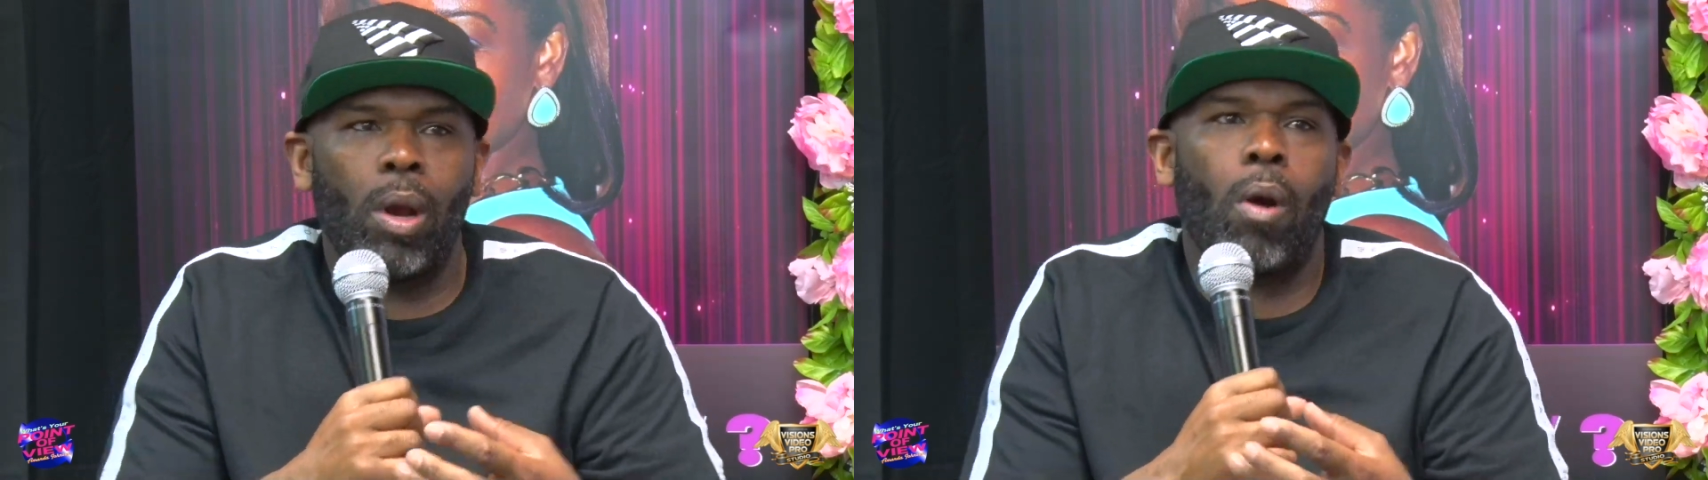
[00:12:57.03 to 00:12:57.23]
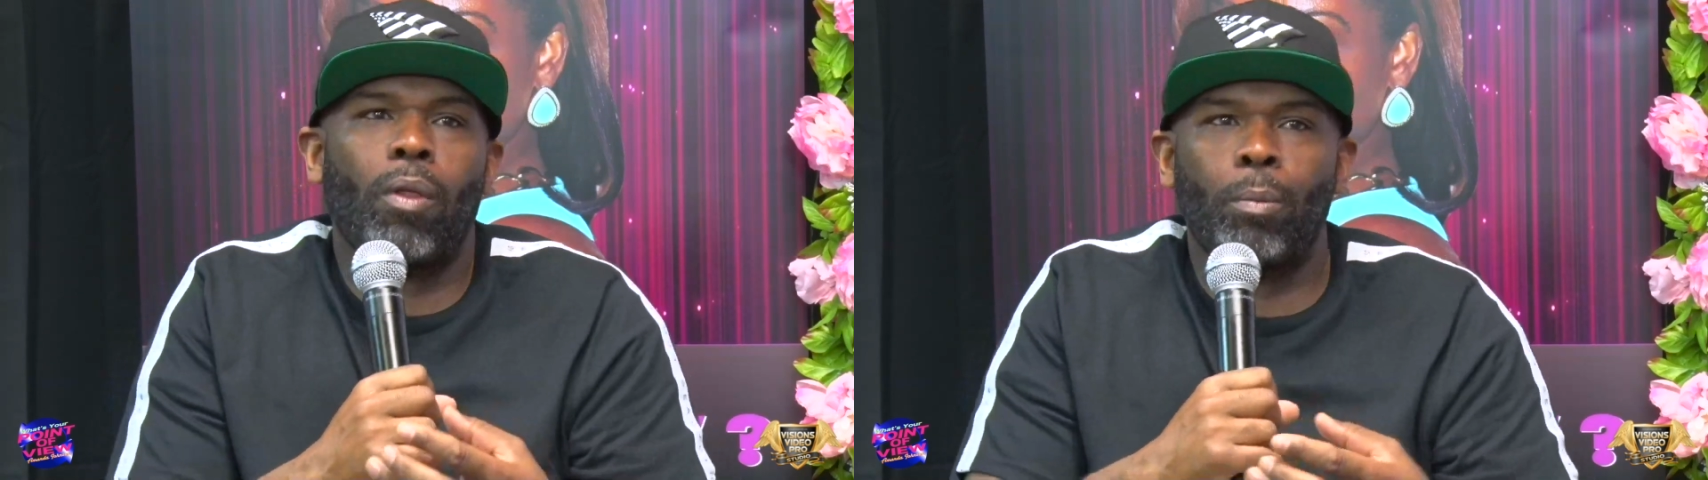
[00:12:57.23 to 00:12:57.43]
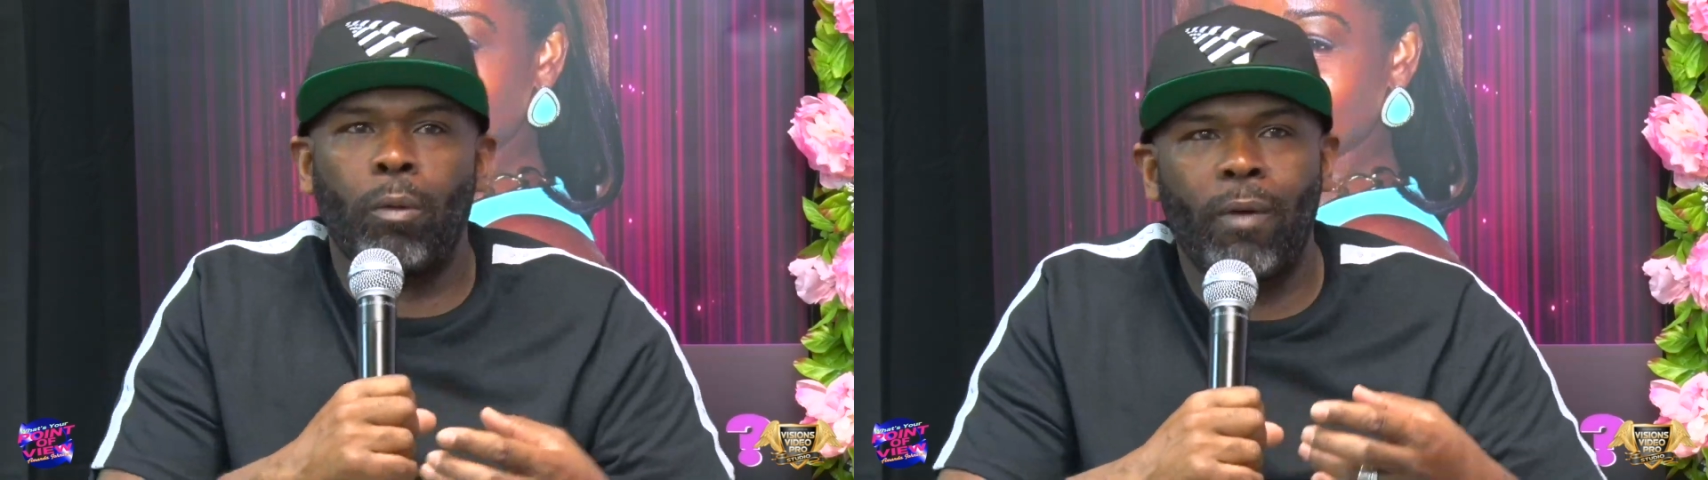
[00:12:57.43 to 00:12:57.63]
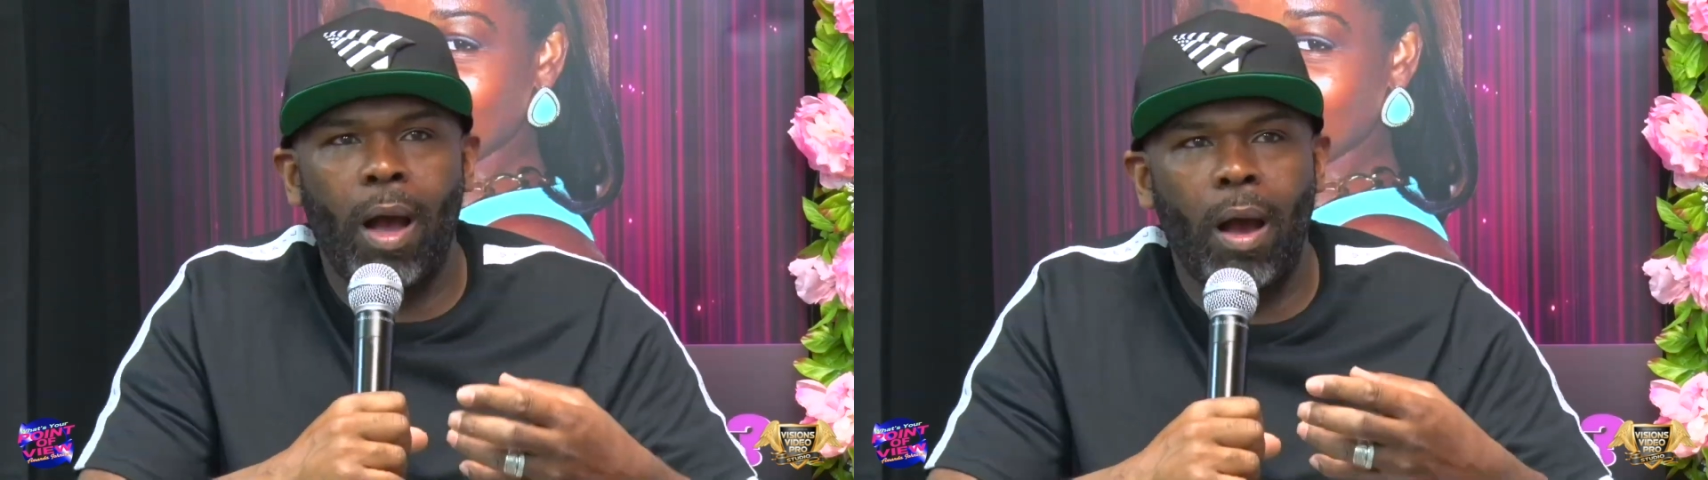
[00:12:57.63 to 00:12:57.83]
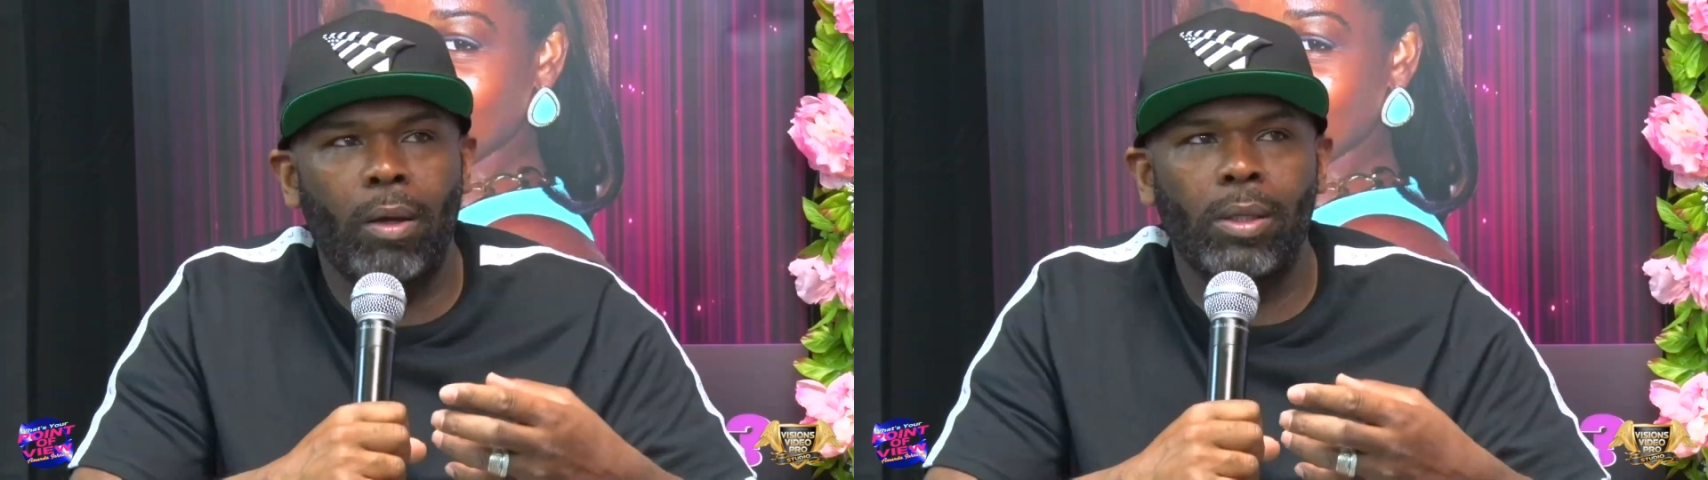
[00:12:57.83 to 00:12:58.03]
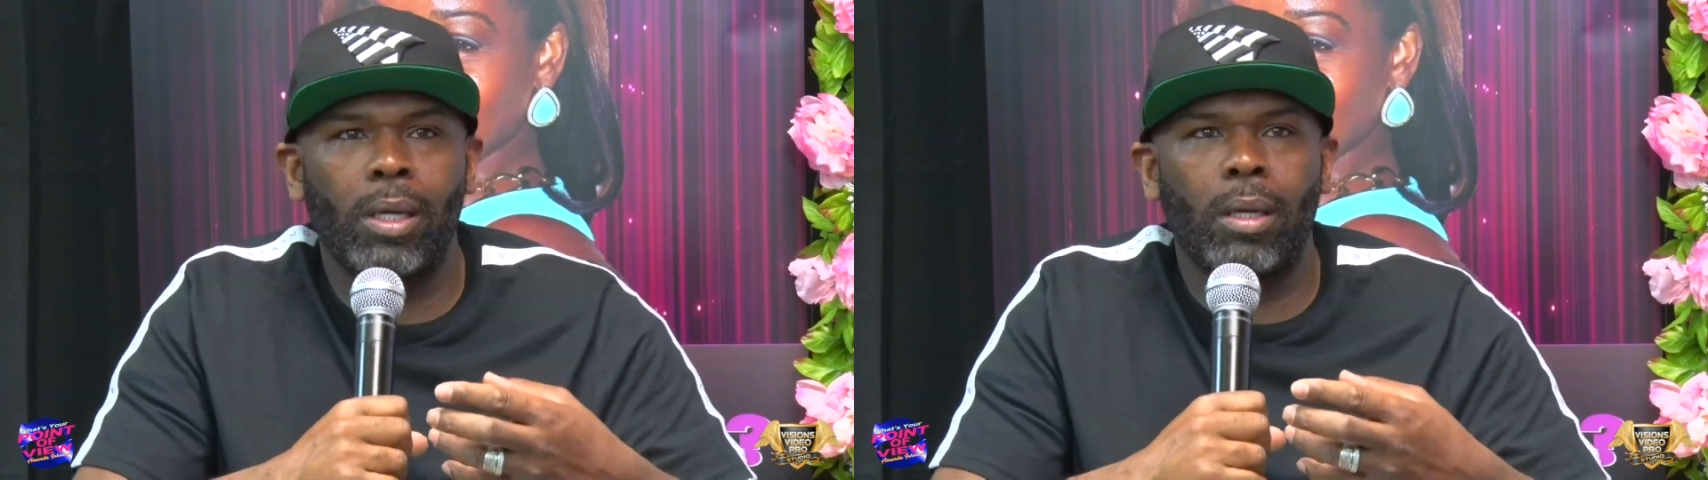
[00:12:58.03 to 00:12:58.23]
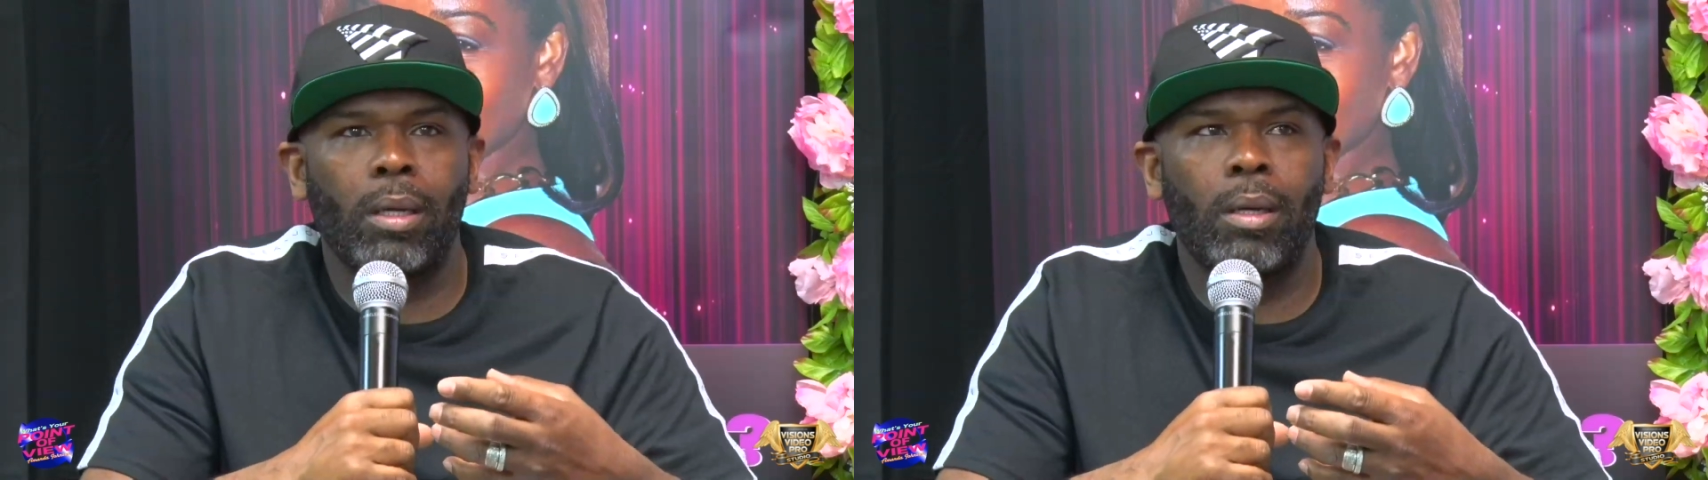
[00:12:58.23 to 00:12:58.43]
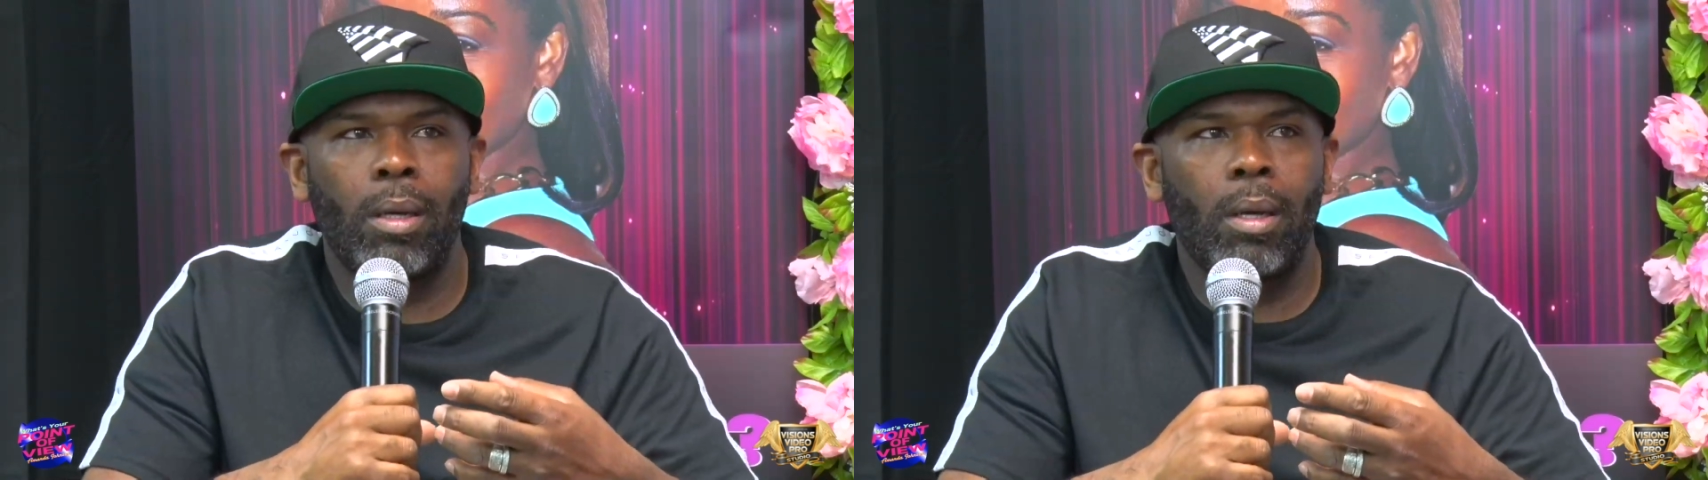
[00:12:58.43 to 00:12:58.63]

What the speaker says: are the providers, and